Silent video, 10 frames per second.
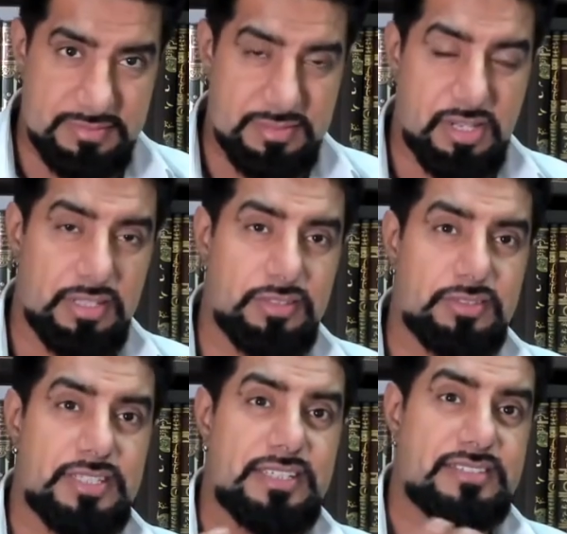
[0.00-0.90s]

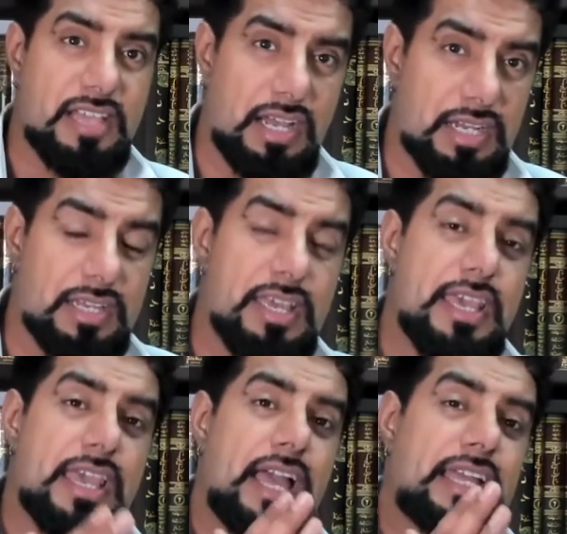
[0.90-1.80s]
child Ishaq,
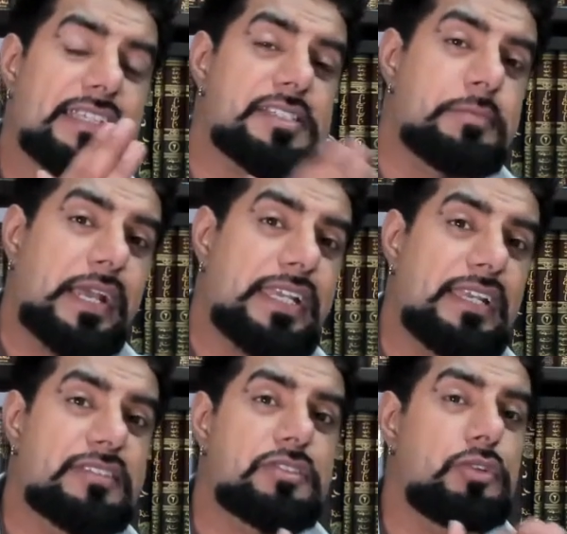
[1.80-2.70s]
and Ismail
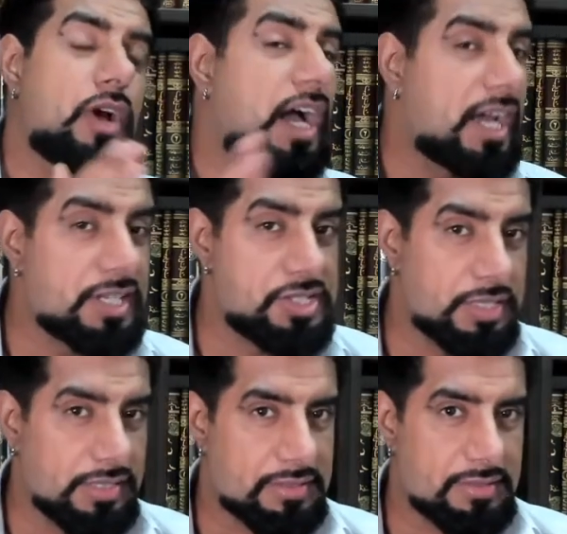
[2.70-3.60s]
is through
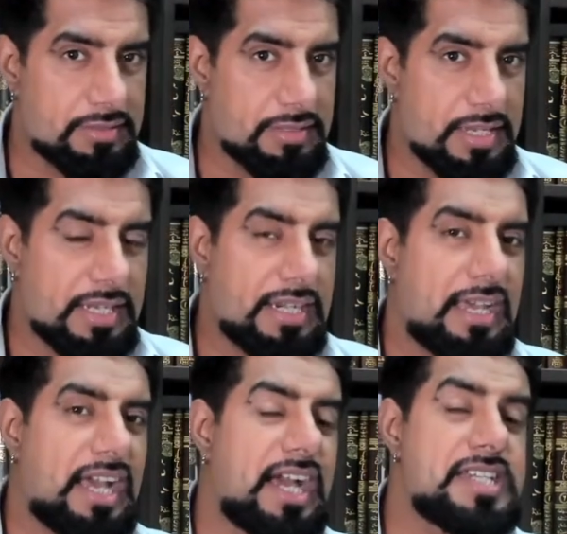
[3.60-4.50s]
Hajar. Now
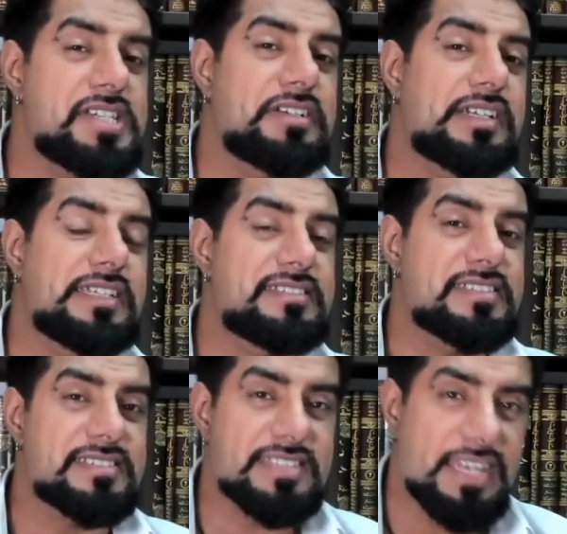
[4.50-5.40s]
Hajar is the
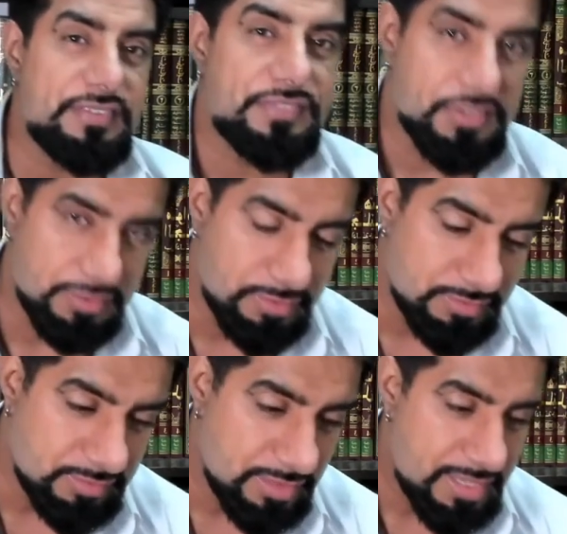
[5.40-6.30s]
slave
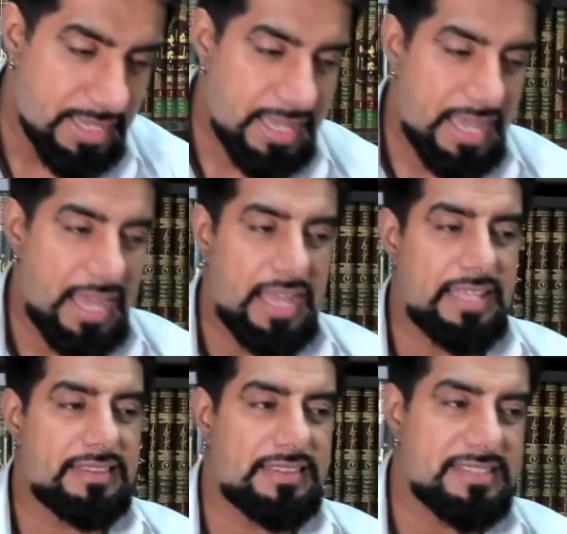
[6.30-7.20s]
girl,
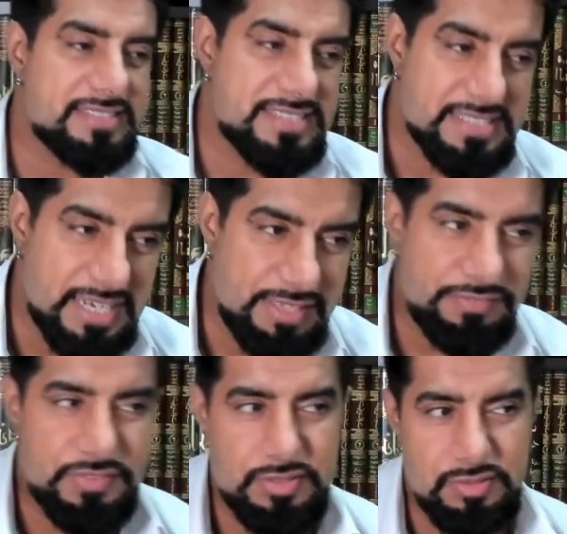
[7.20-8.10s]
and the
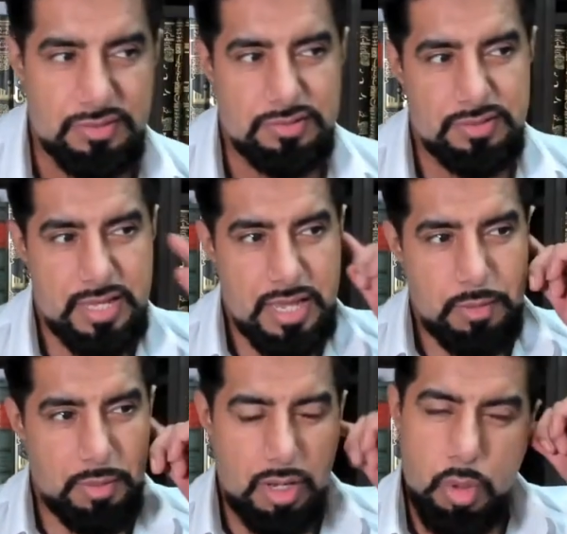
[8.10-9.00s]
slave girl.
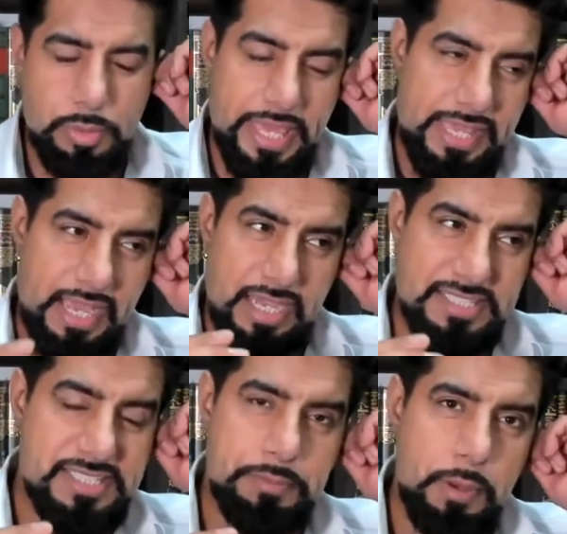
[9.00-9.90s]
Well, okay, I
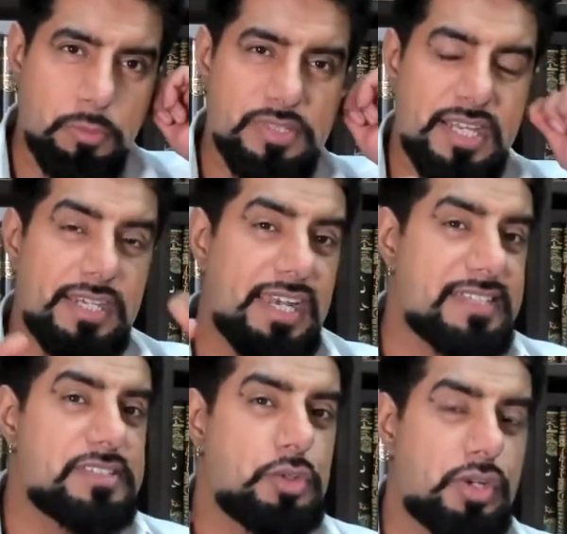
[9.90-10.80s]
suppose
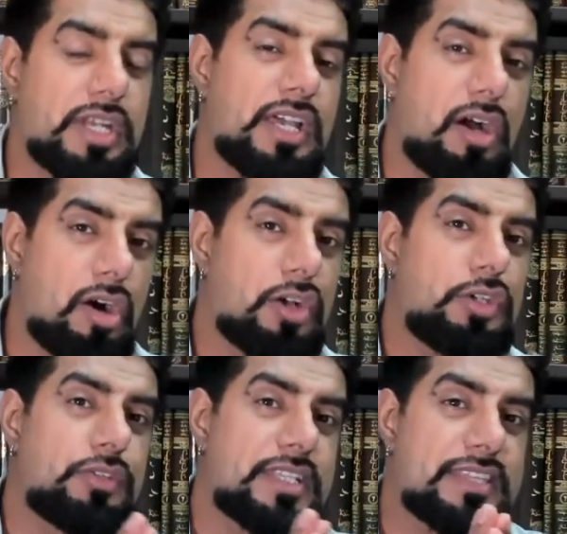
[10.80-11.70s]
unless you're going to
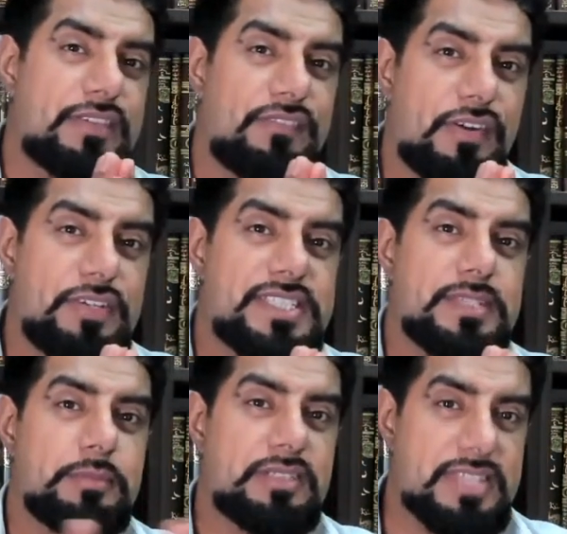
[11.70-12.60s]
argue that they're very
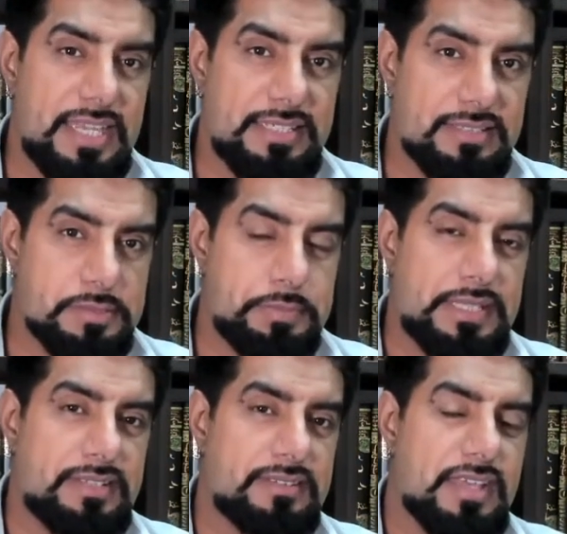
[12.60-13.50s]
simultaneous,
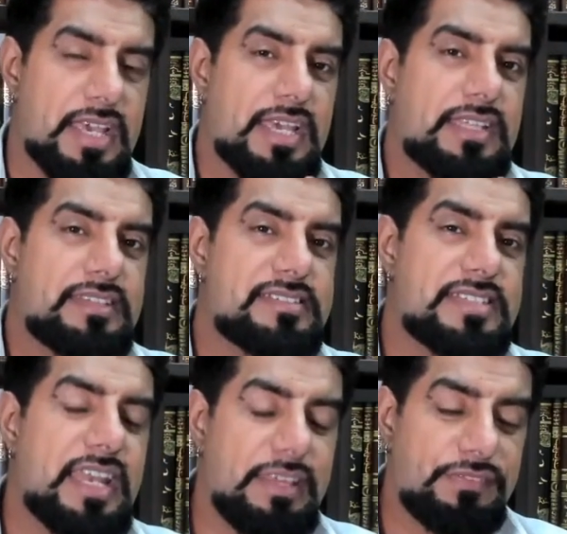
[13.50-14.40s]
because the
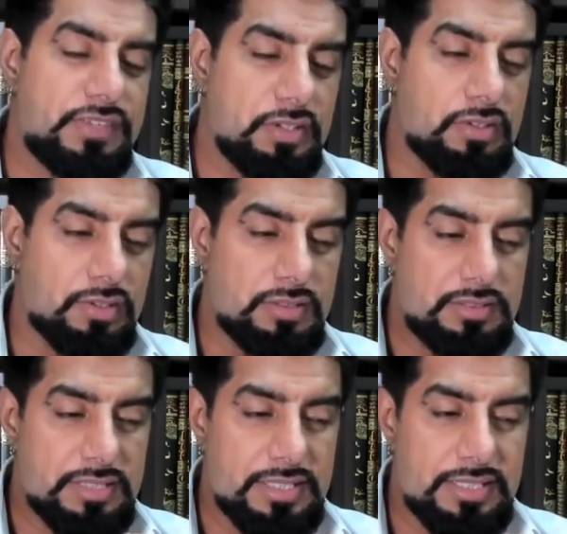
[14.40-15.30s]
slave
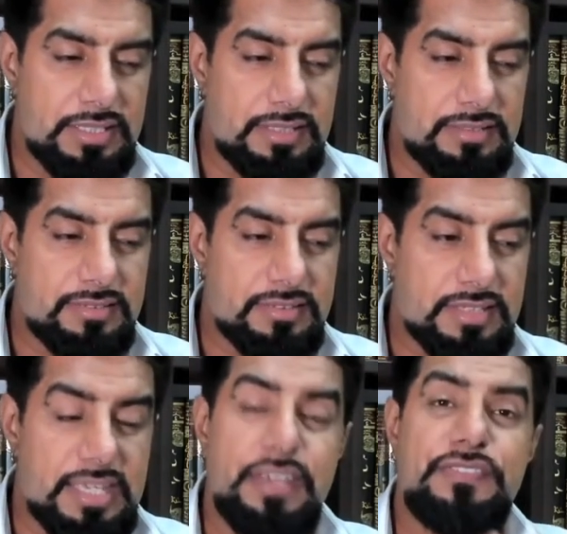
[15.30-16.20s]
girl is
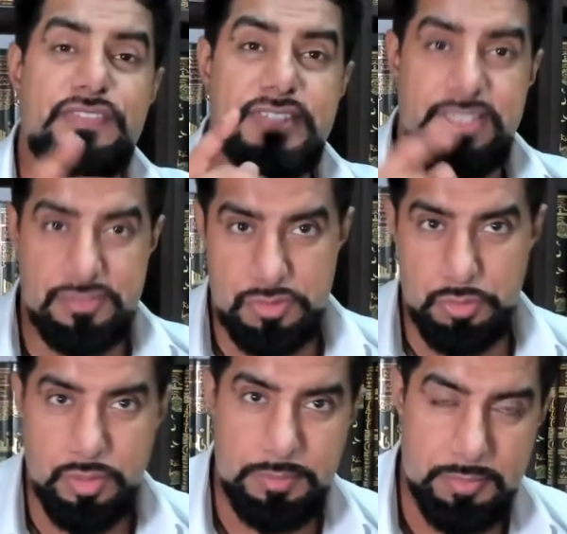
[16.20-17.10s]
gifted
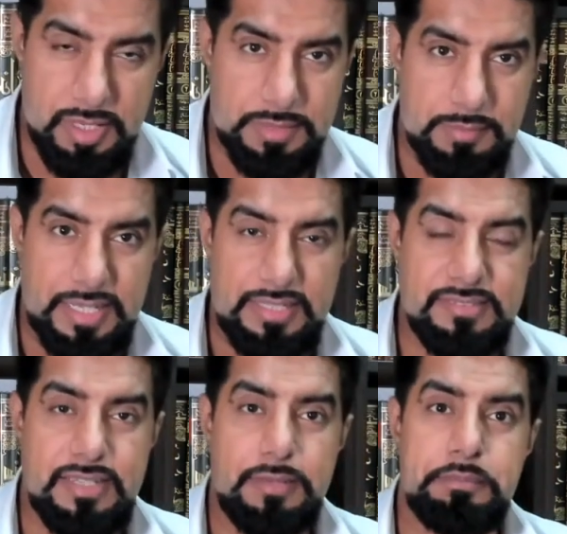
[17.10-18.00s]
to Ibrahim alayhi
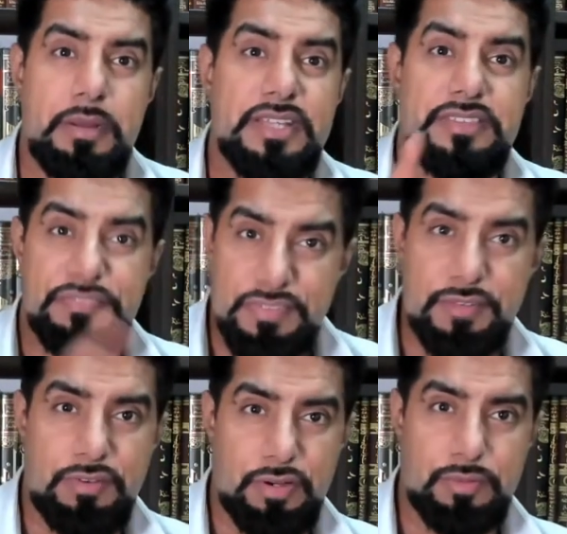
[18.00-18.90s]
salam by the
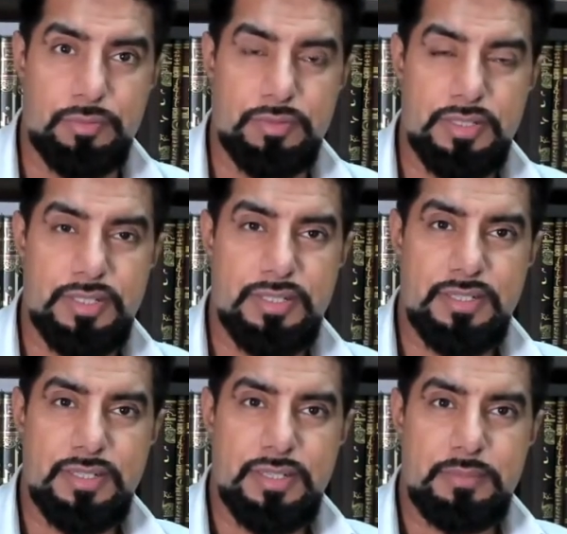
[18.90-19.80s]
Pharaoh,
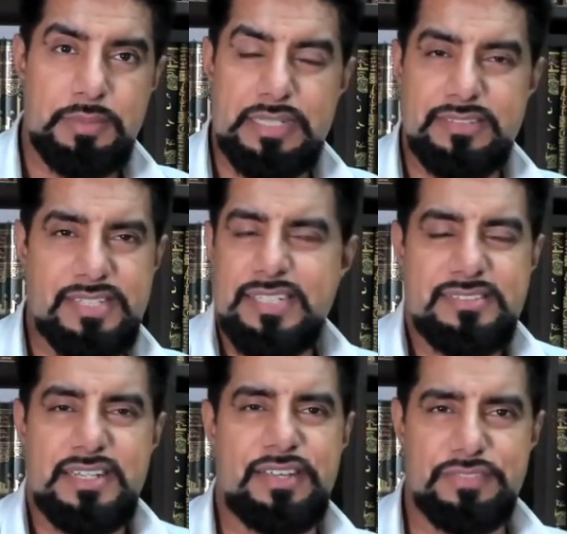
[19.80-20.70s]
because he
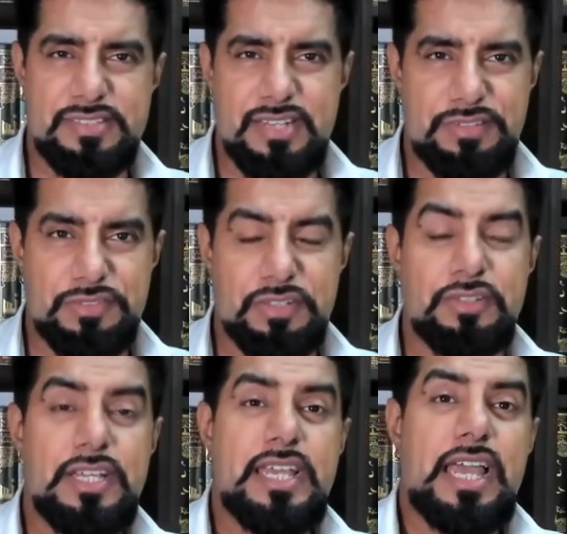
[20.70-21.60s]
doesn't have the slave
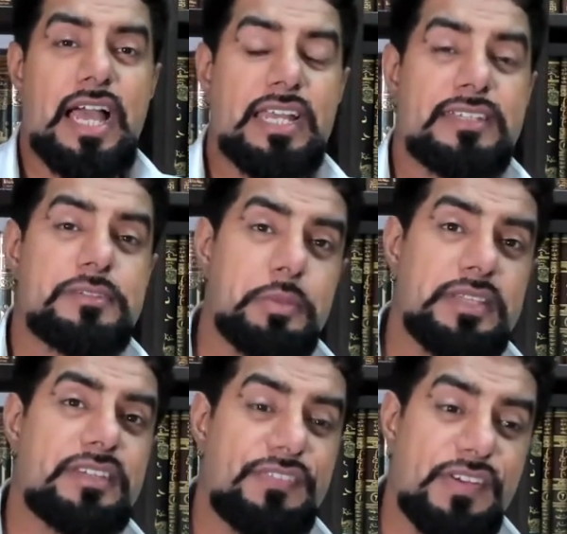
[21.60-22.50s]
girl, and it's
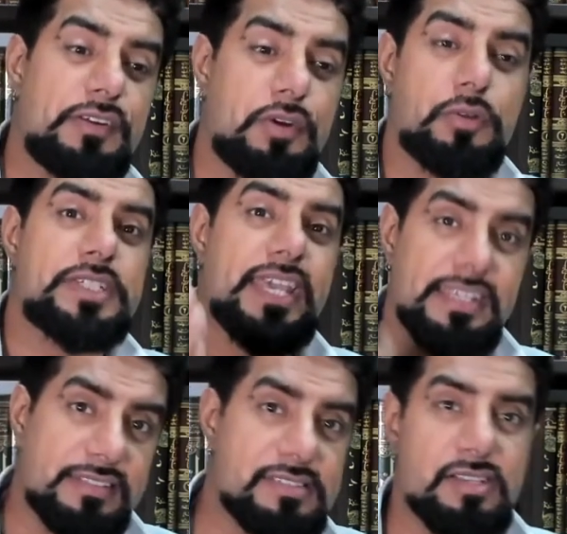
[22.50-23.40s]
when the Pharaoh
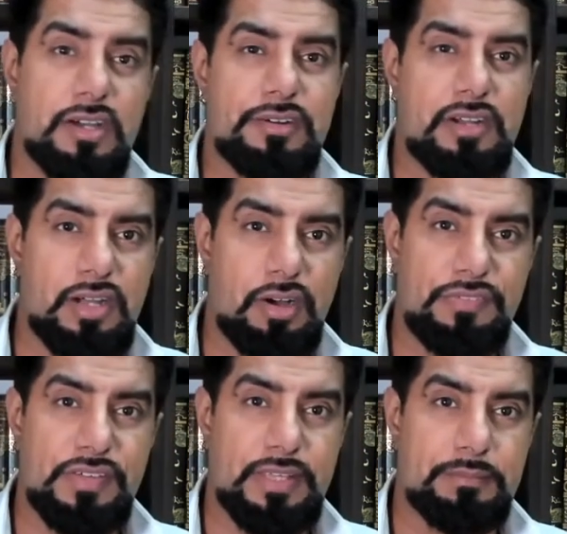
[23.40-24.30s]
takes Sarah
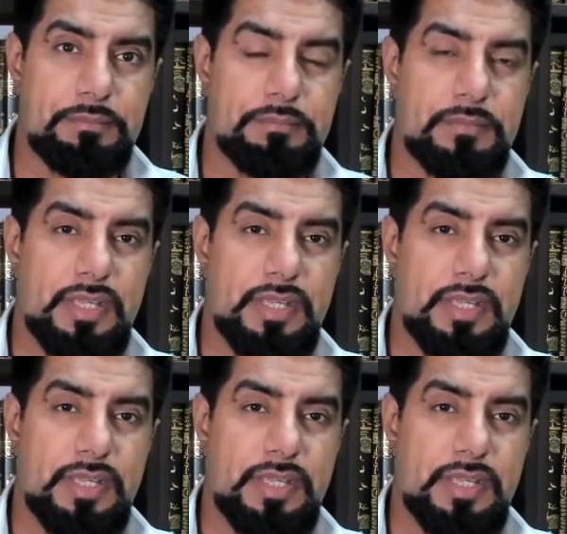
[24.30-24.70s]
off him.